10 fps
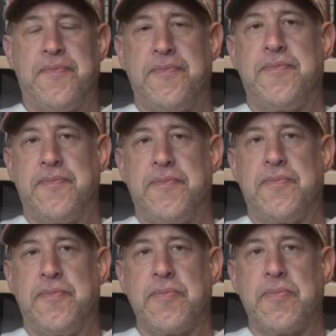
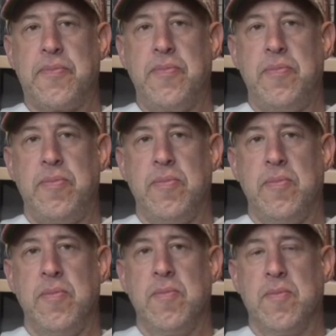
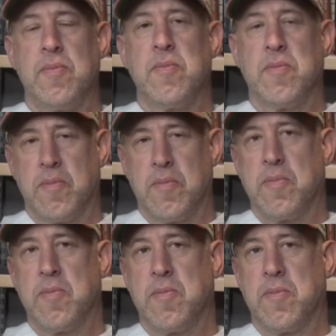
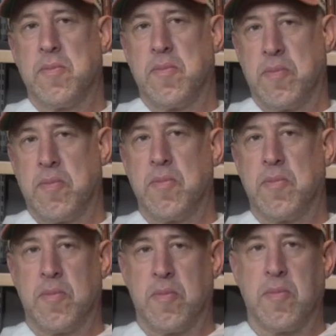
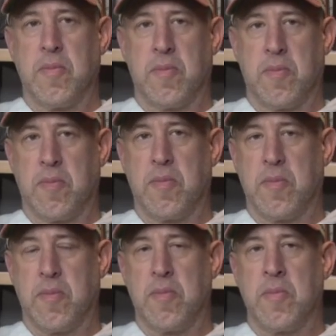
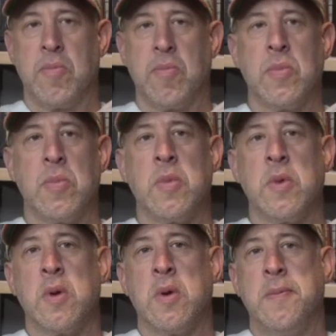
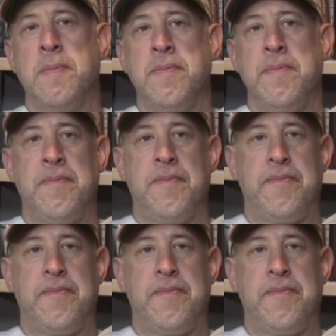(silent)